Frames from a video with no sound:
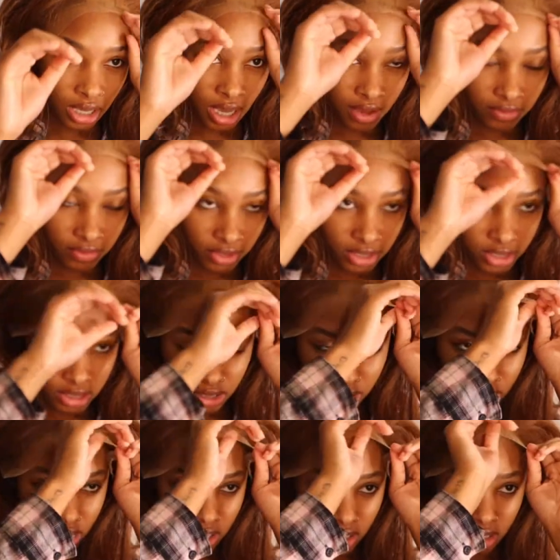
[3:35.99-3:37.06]

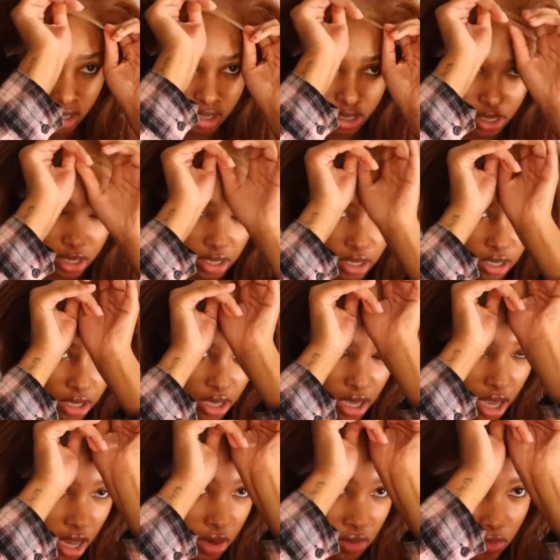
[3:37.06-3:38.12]
Obviously
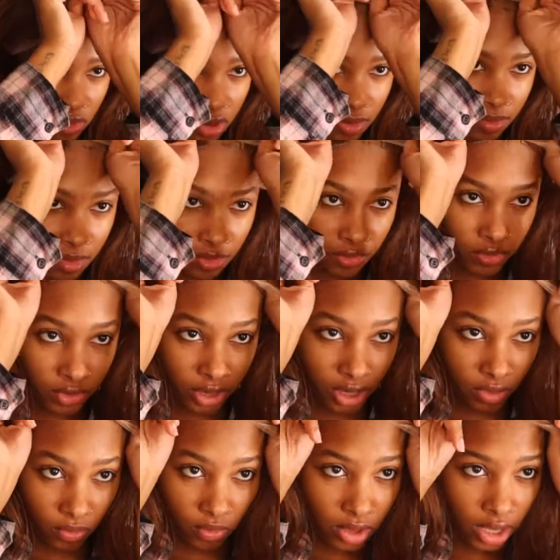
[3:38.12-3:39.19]
I don't want my
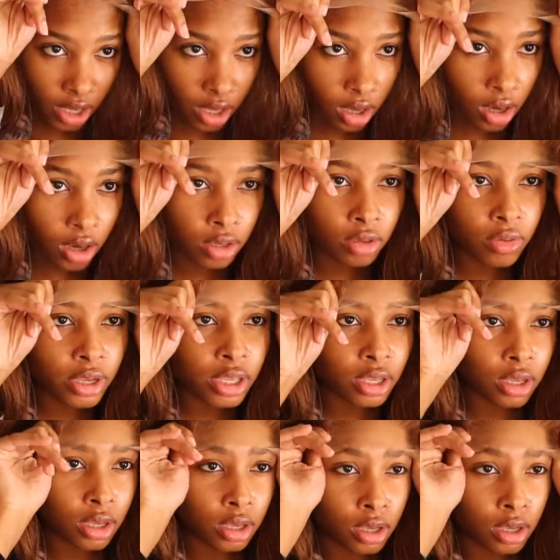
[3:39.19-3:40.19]
freaking wig all the way